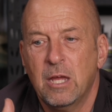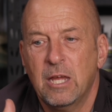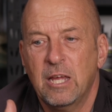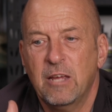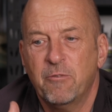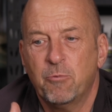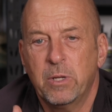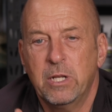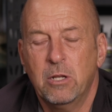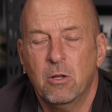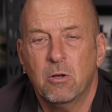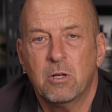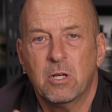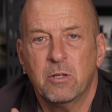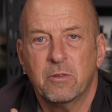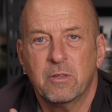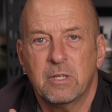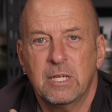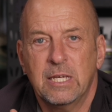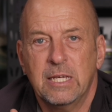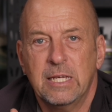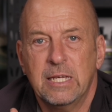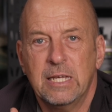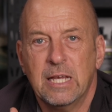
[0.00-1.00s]
If we look at
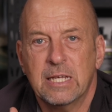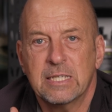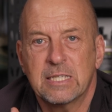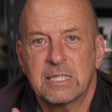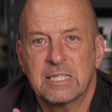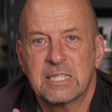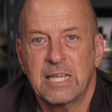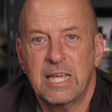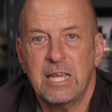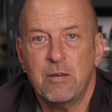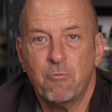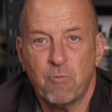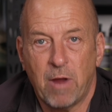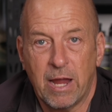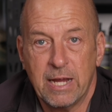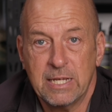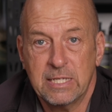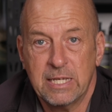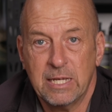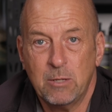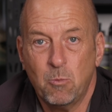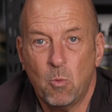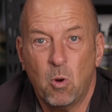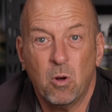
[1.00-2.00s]
the C
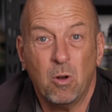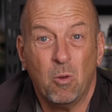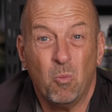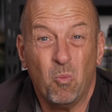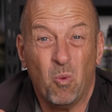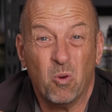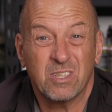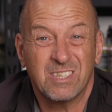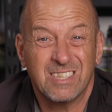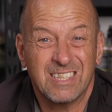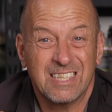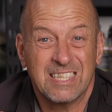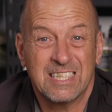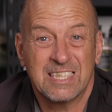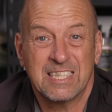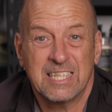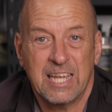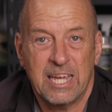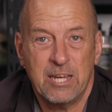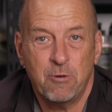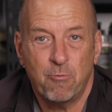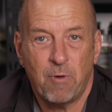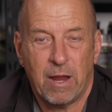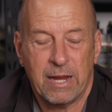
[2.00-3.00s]
rating, what does the
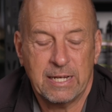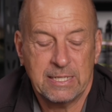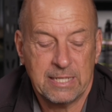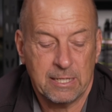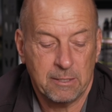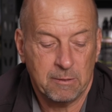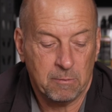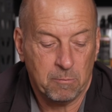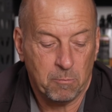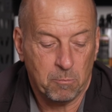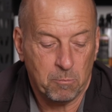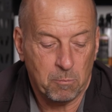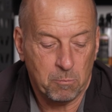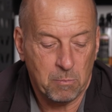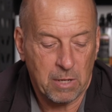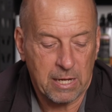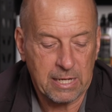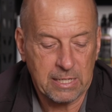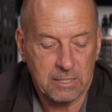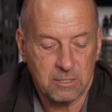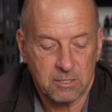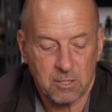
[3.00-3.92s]
C rating mean?